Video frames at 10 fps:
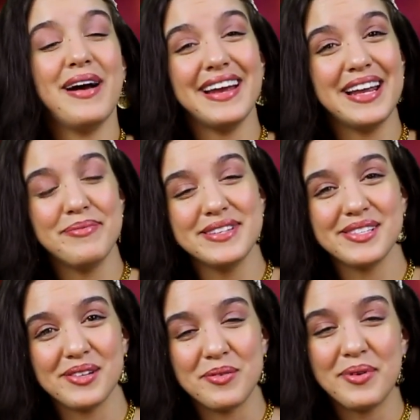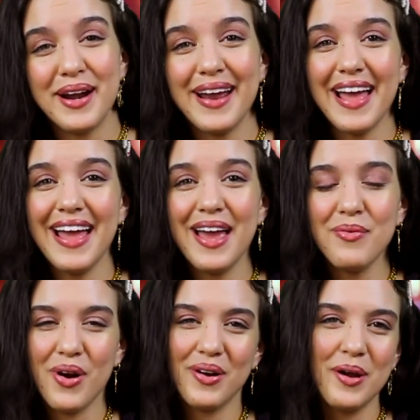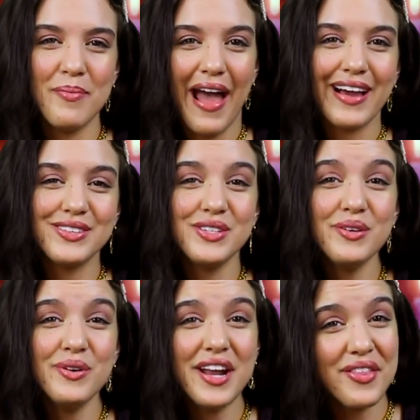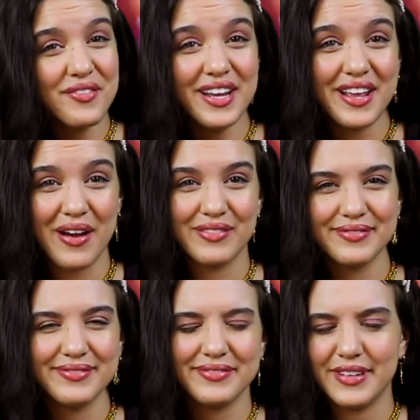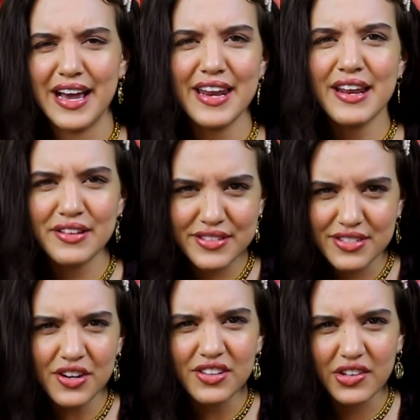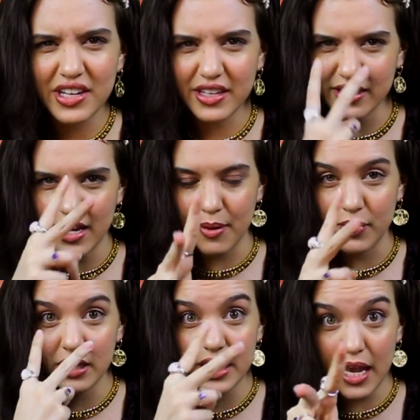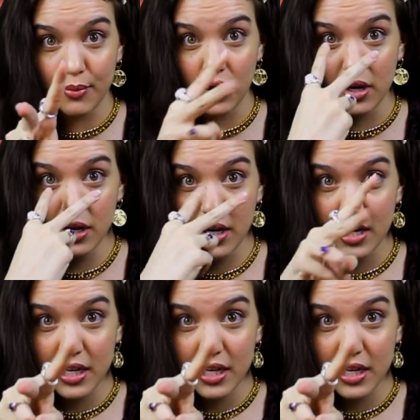my name is Lilimar and welcome back to another video. I need to start looking at the camera.